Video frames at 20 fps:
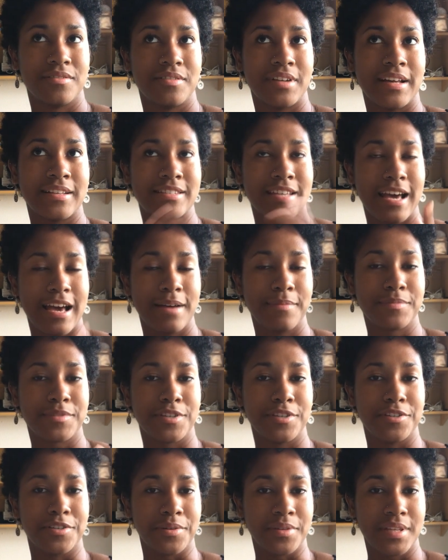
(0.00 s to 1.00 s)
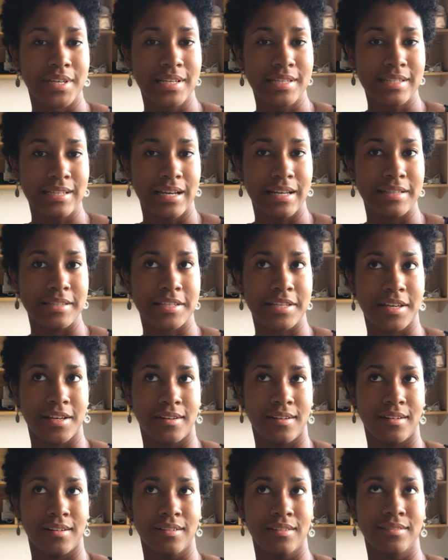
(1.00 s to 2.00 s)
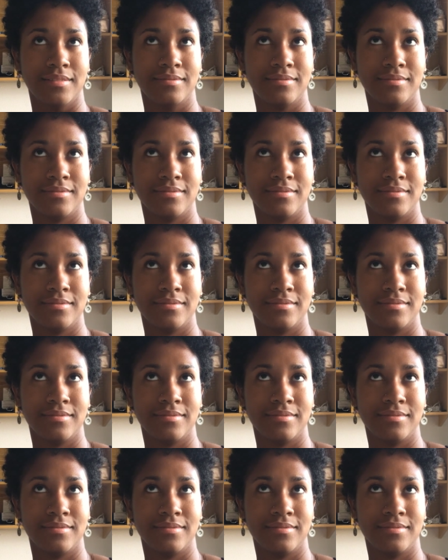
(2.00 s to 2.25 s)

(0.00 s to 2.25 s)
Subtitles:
attempt to do this until